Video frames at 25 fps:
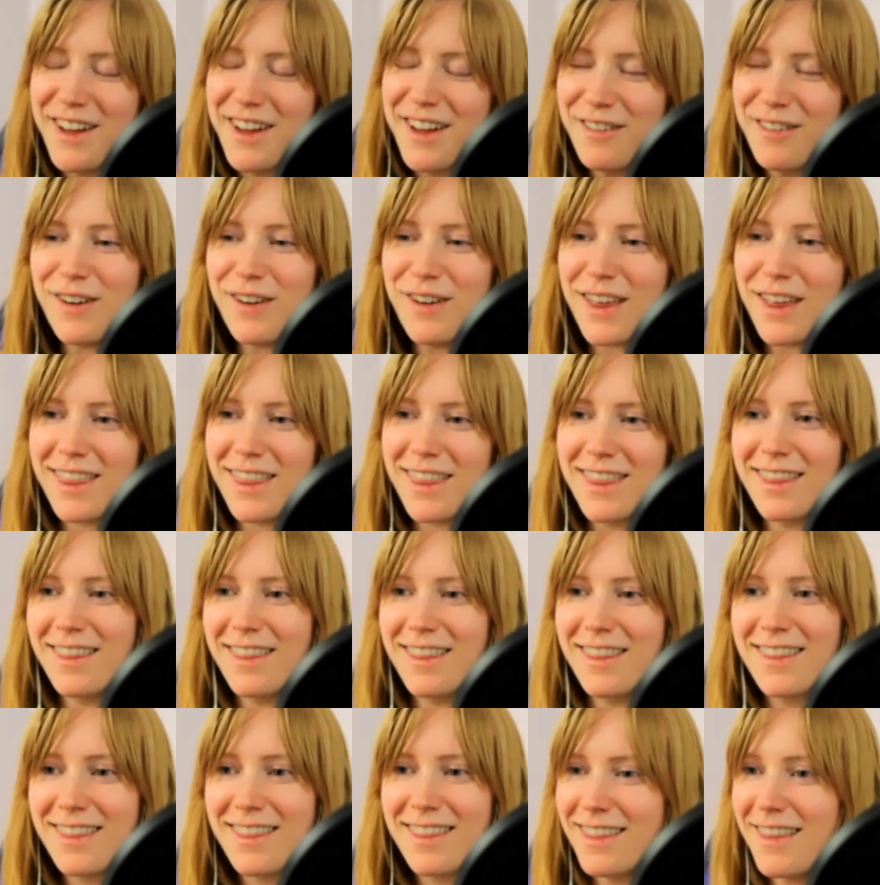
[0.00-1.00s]
with
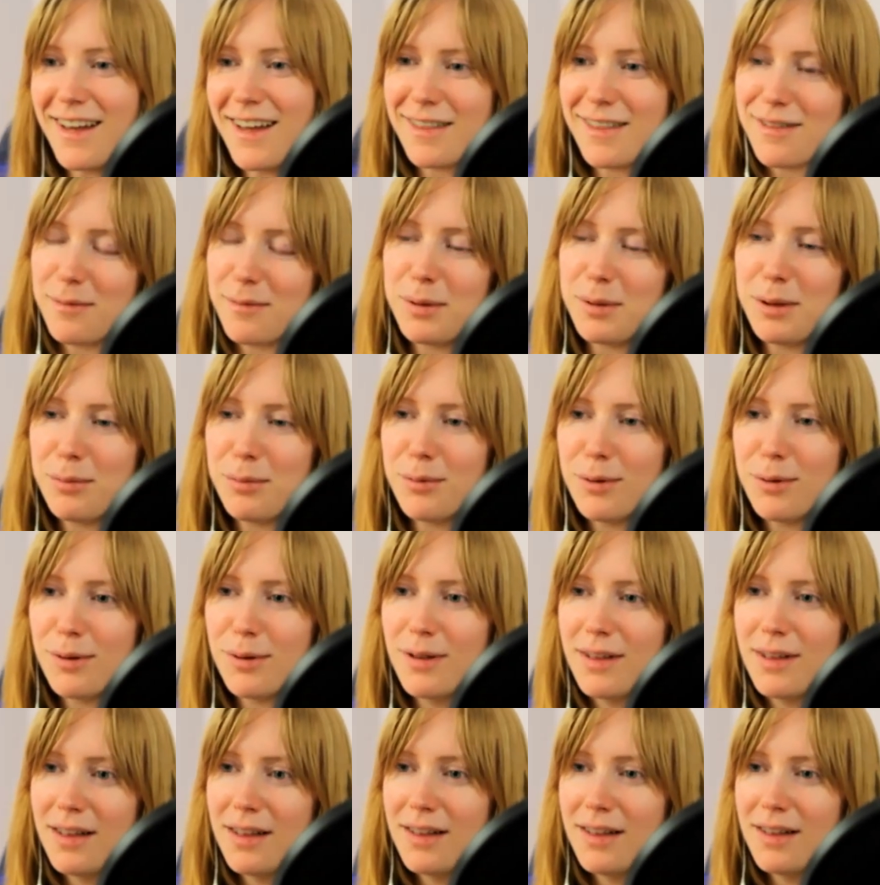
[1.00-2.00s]
lots of people
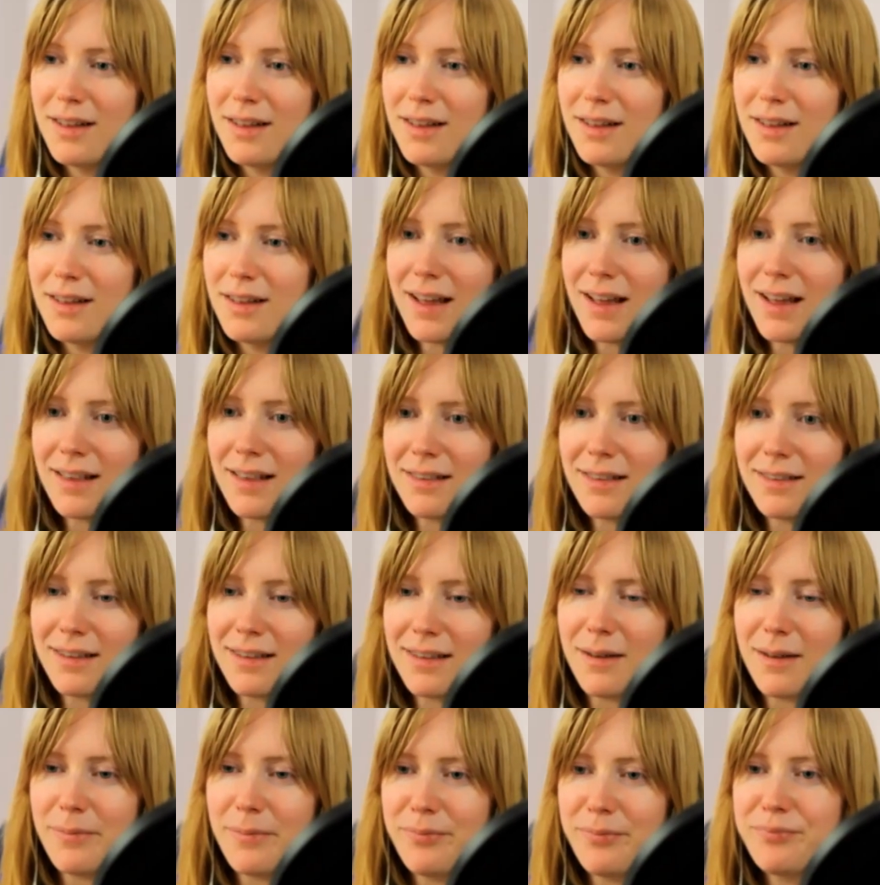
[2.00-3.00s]
and
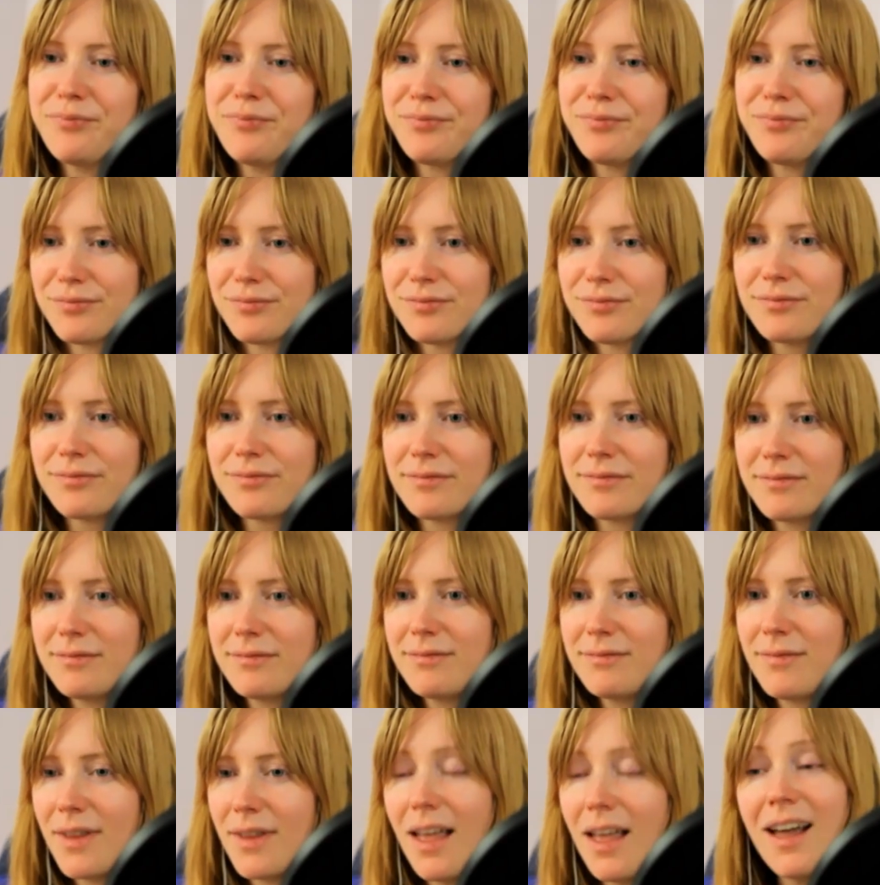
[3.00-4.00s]
um,
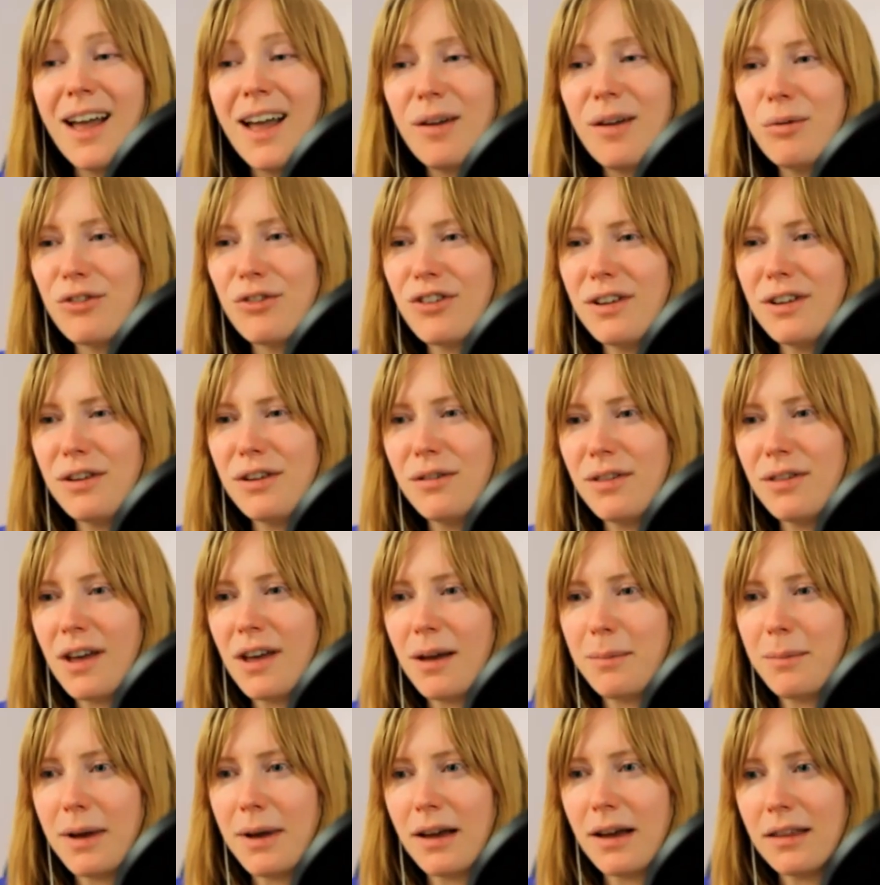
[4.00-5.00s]
i wish i knew
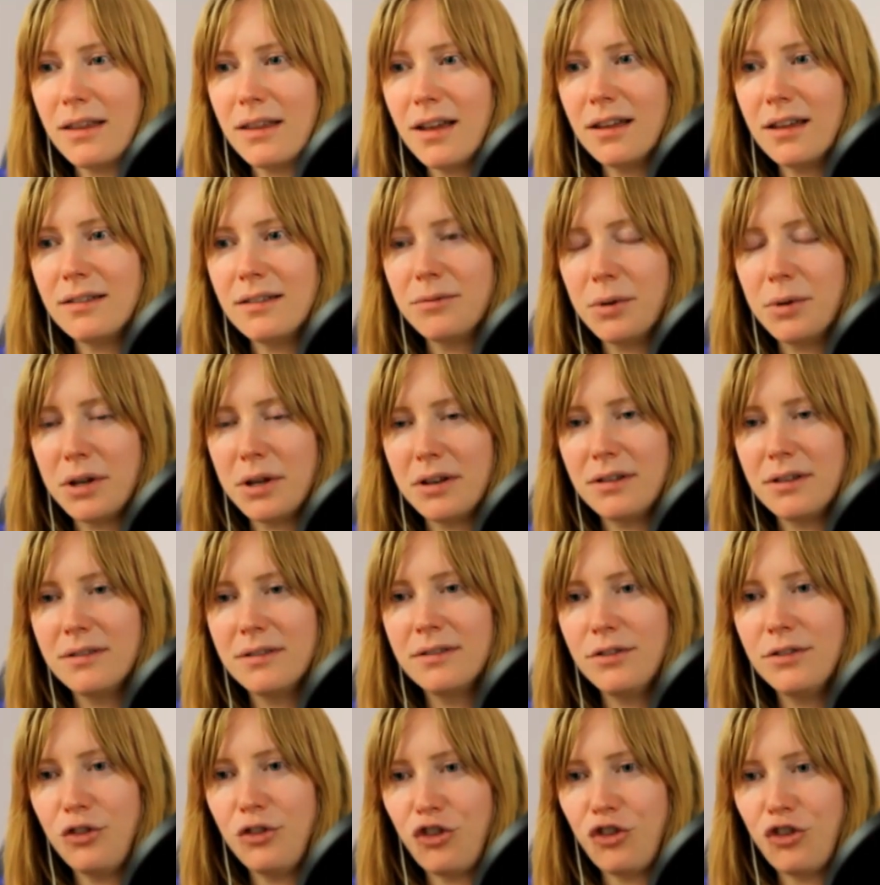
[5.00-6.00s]
that back then when
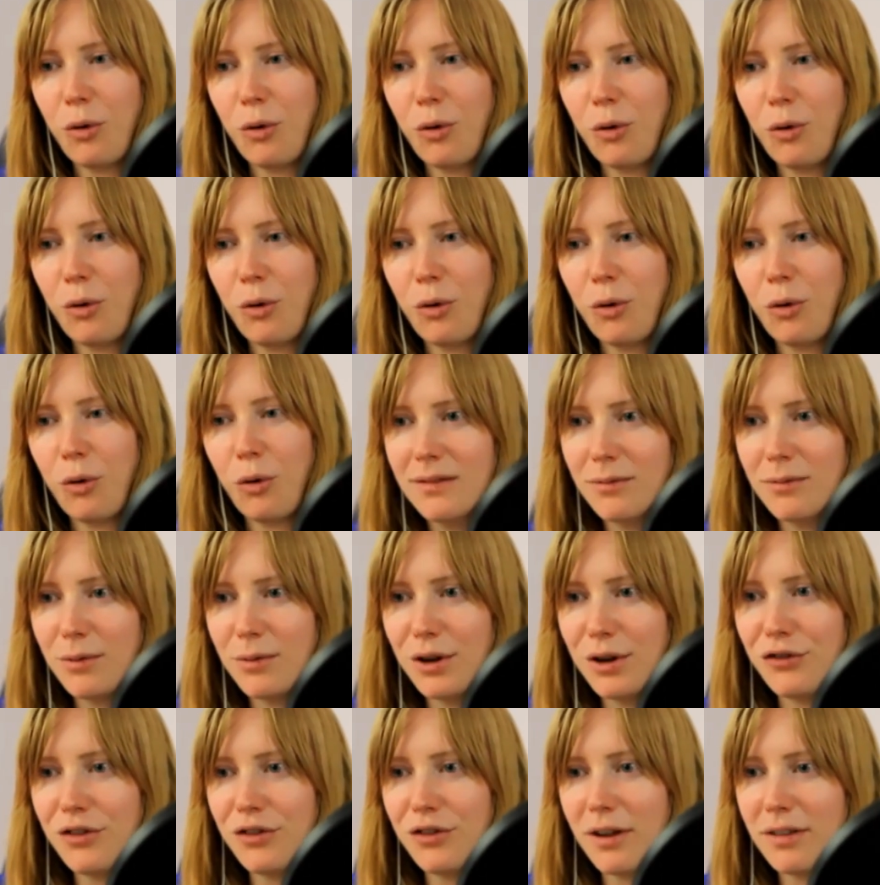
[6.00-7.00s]
joey
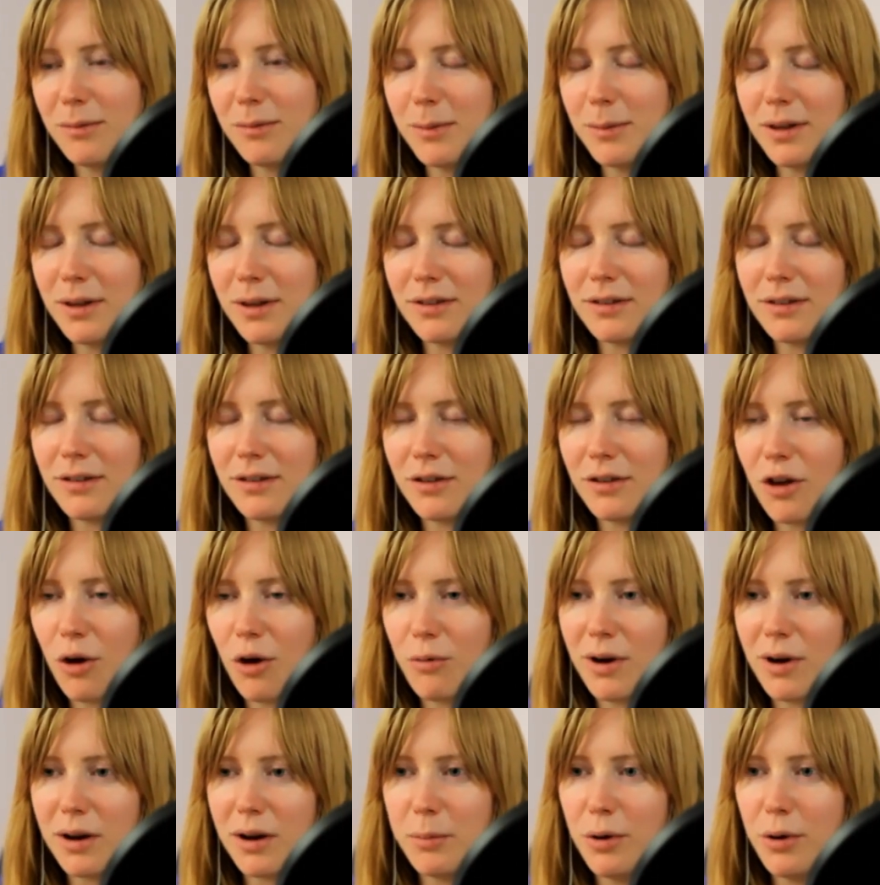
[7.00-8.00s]
reached out to me to
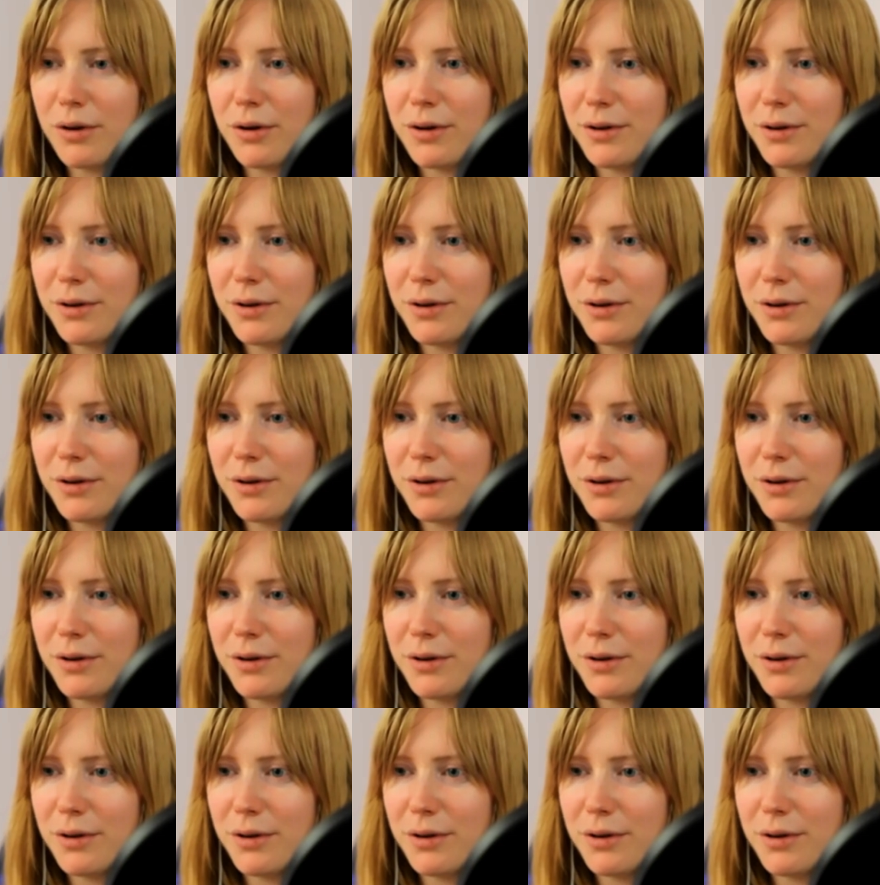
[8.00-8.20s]
co-write a book